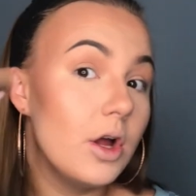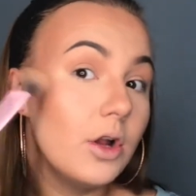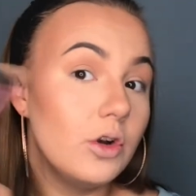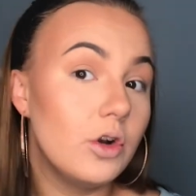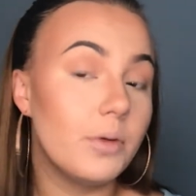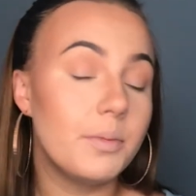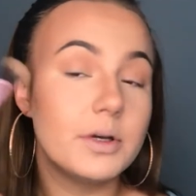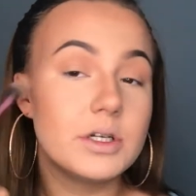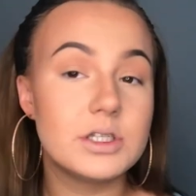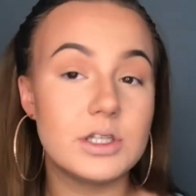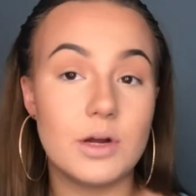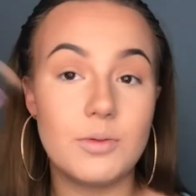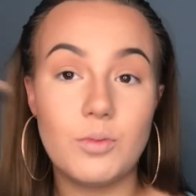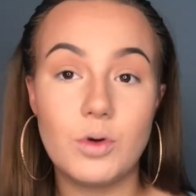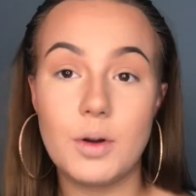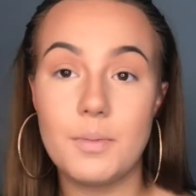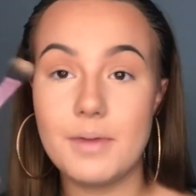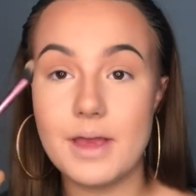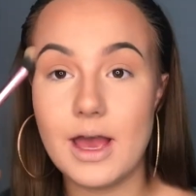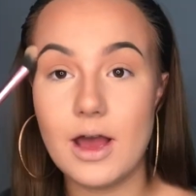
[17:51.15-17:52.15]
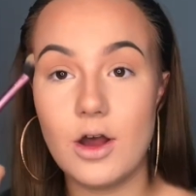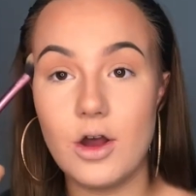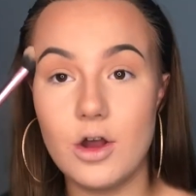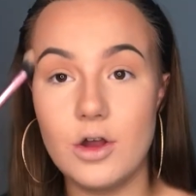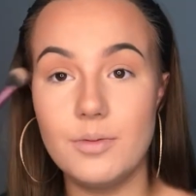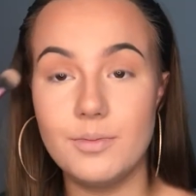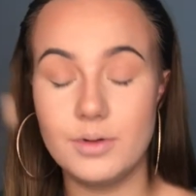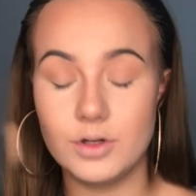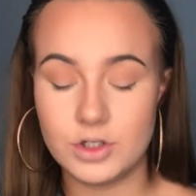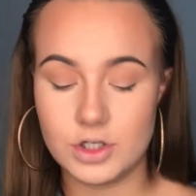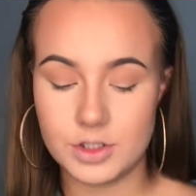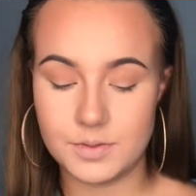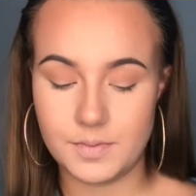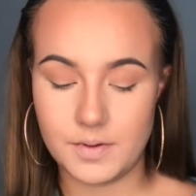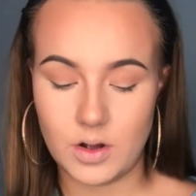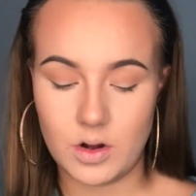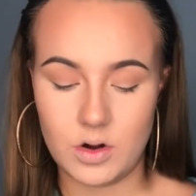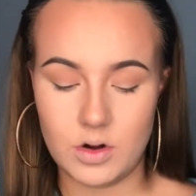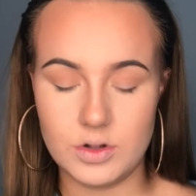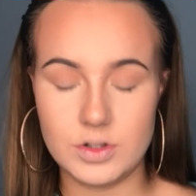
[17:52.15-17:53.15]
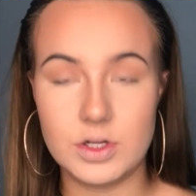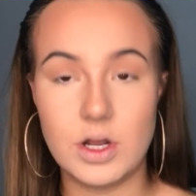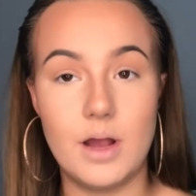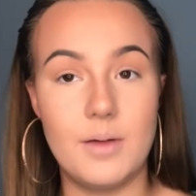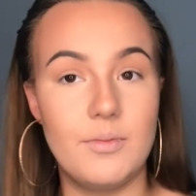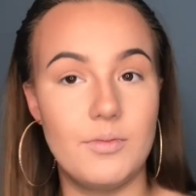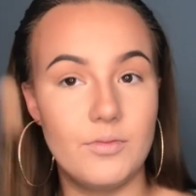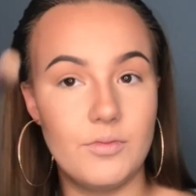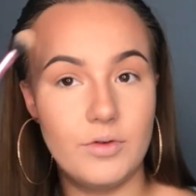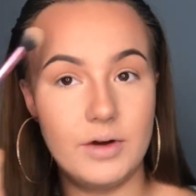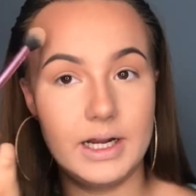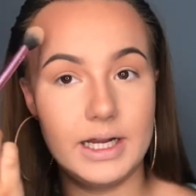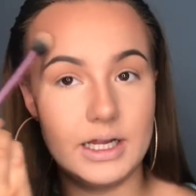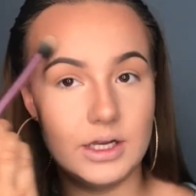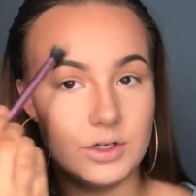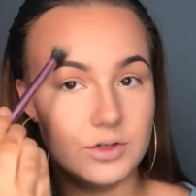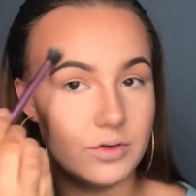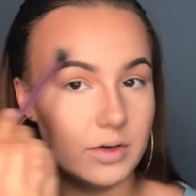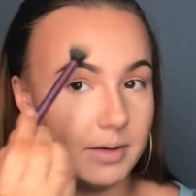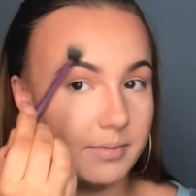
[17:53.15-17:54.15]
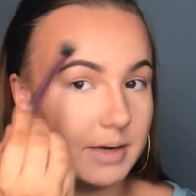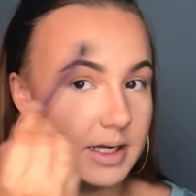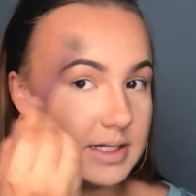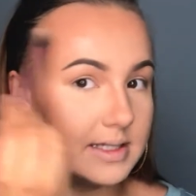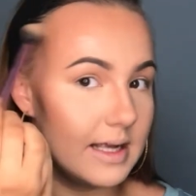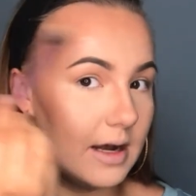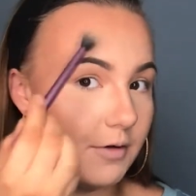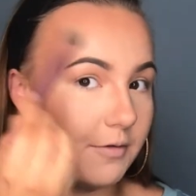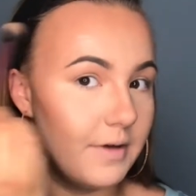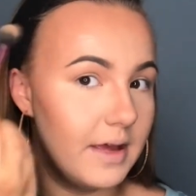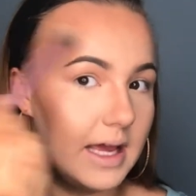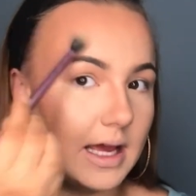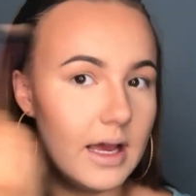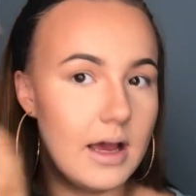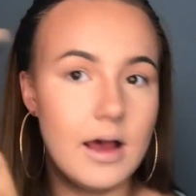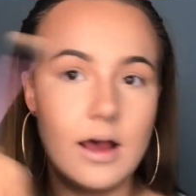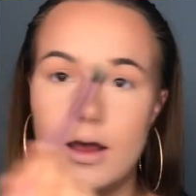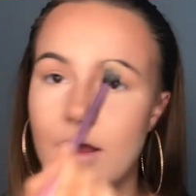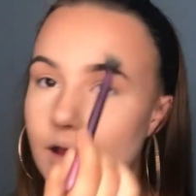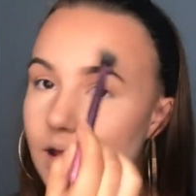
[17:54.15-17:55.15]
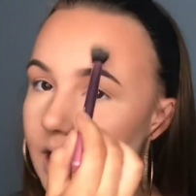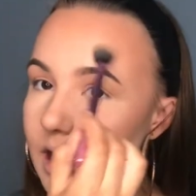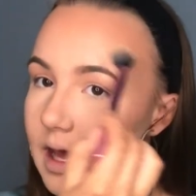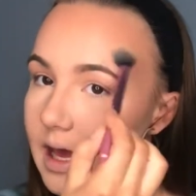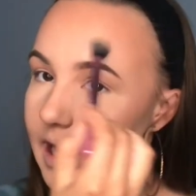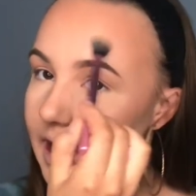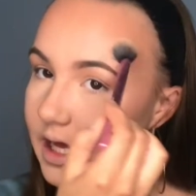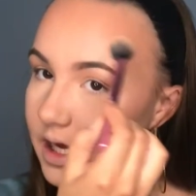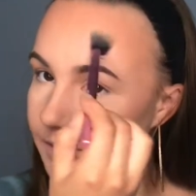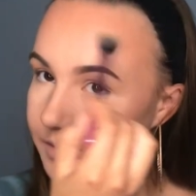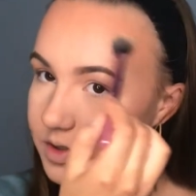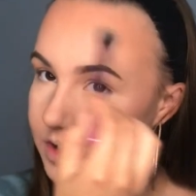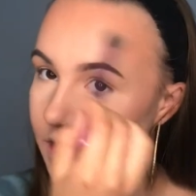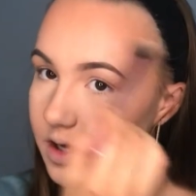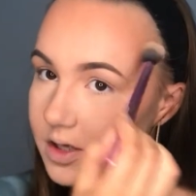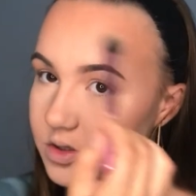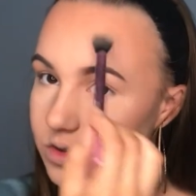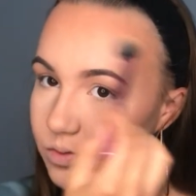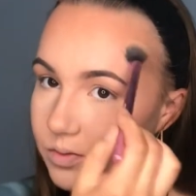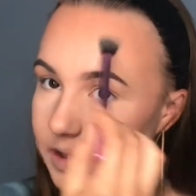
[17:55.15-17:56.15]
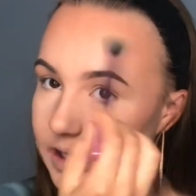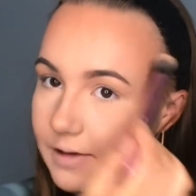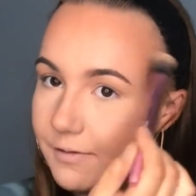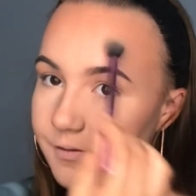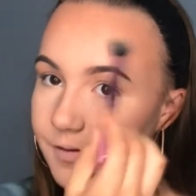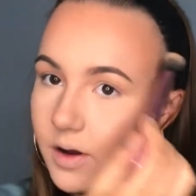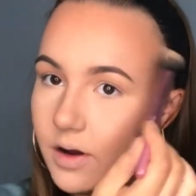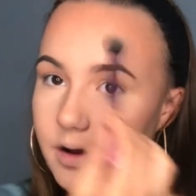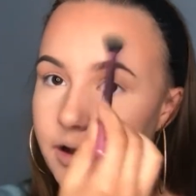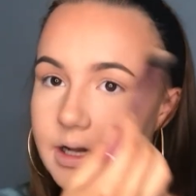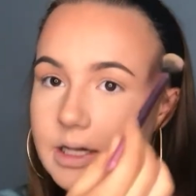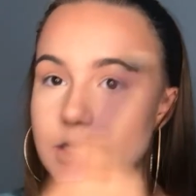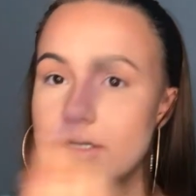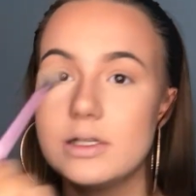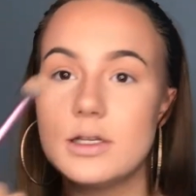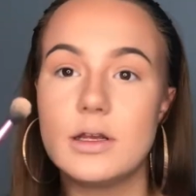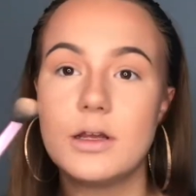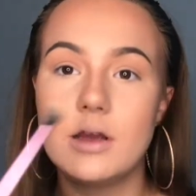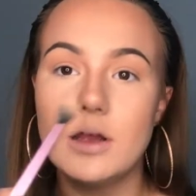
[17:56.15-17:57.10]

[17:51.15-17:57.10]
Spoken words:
Not because I don't want to be at home, but just because I'm really enjoying myself here and I'm starting to really find